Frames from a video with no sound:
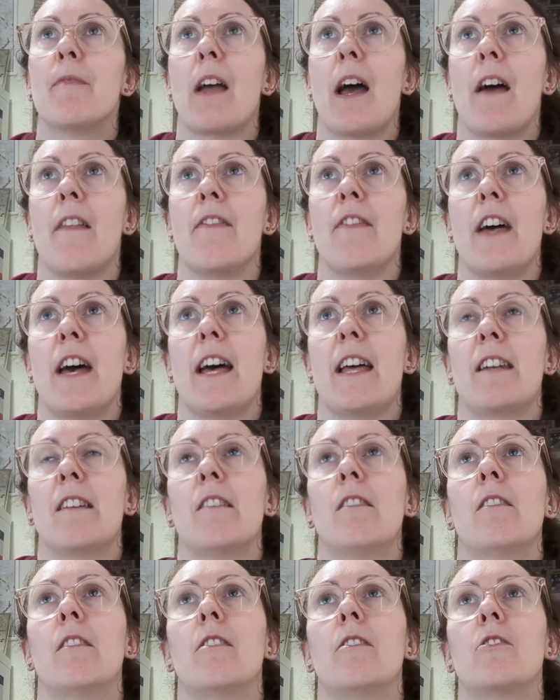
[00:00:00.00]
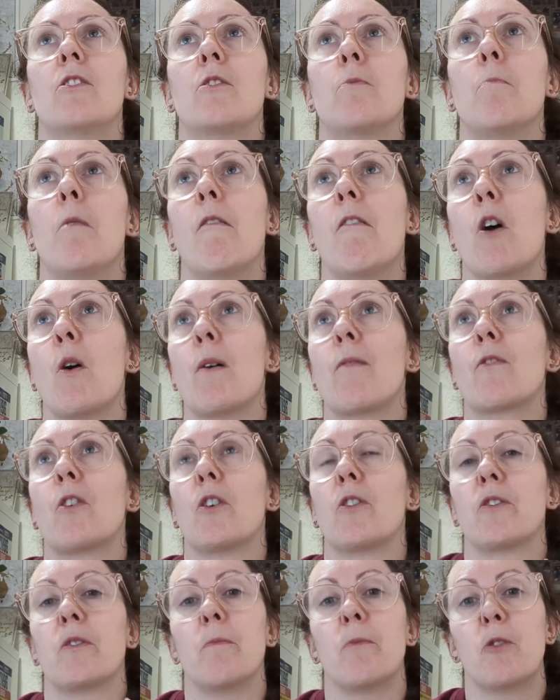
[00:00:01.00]
And then tomorrow I've
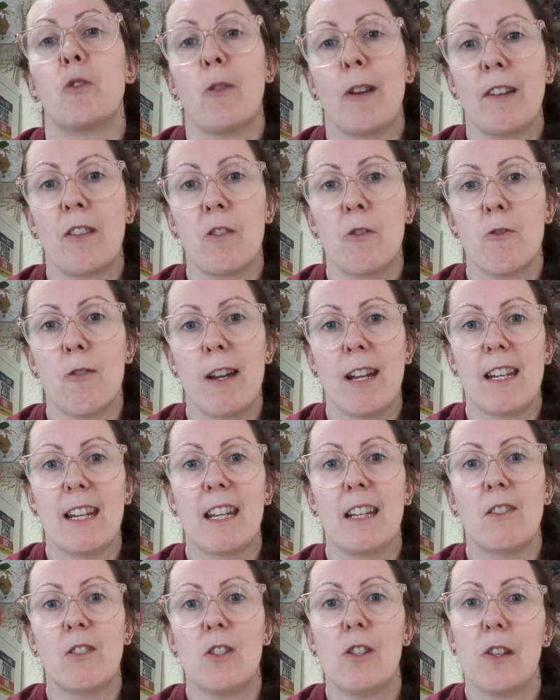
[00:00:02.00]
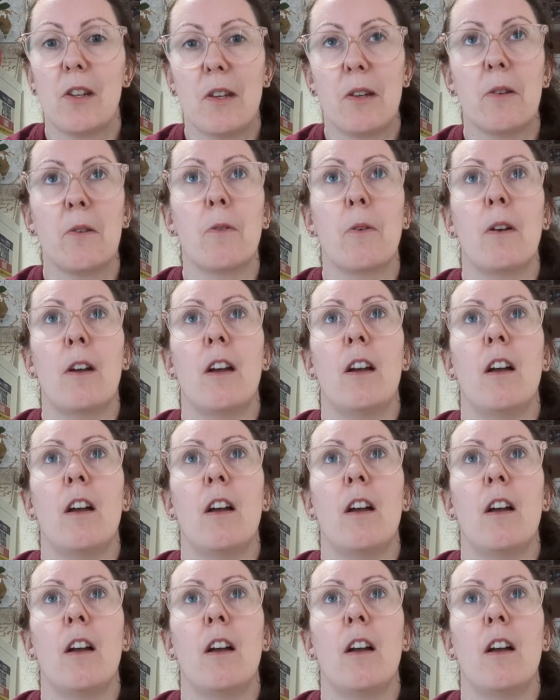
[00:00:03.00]
got some strength training to do.